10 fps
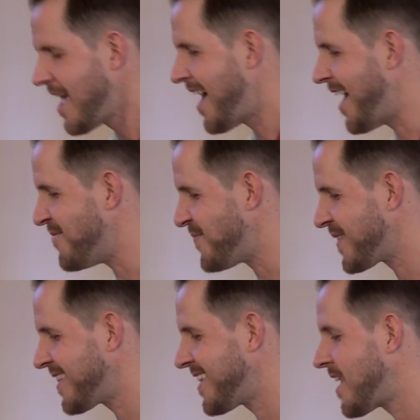Um,
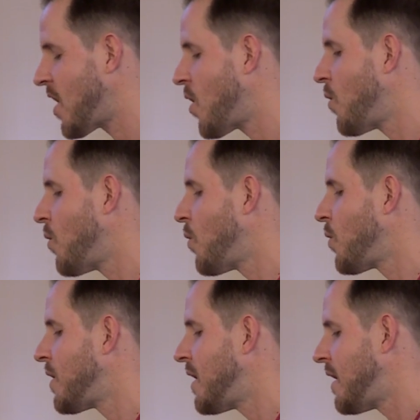
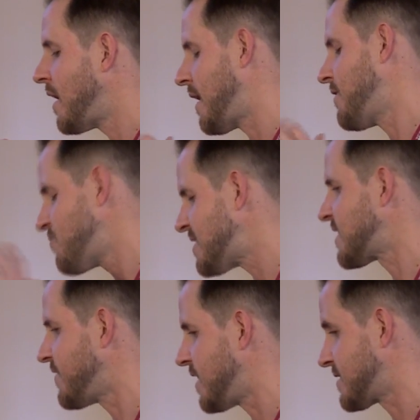at the
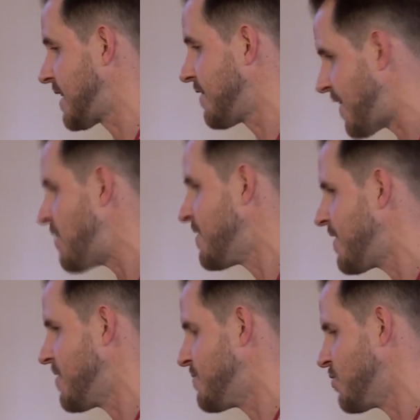risk of asking a very,
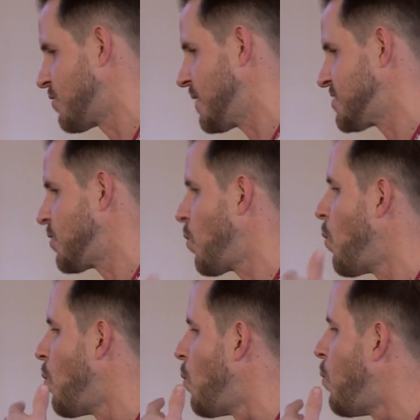very broad question,
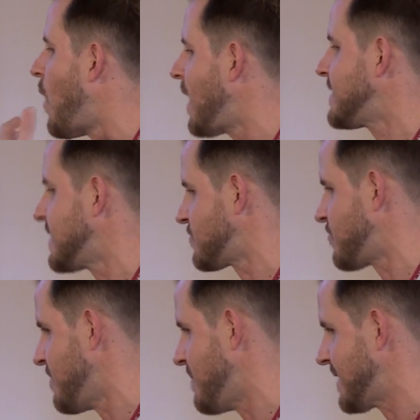why does
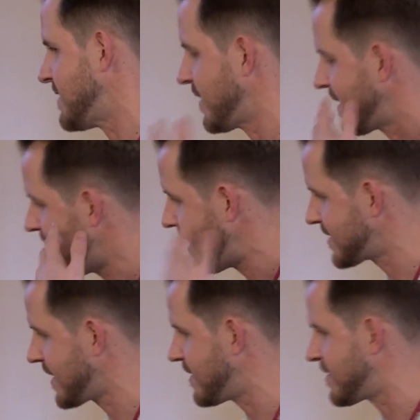Rome matter?
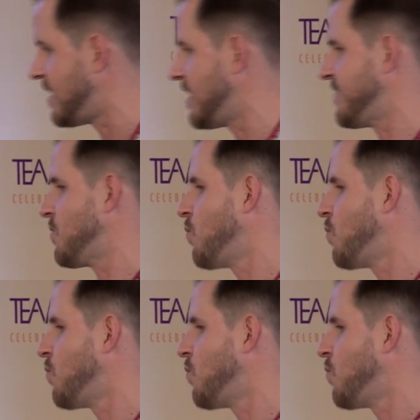Let's get into the heart of it.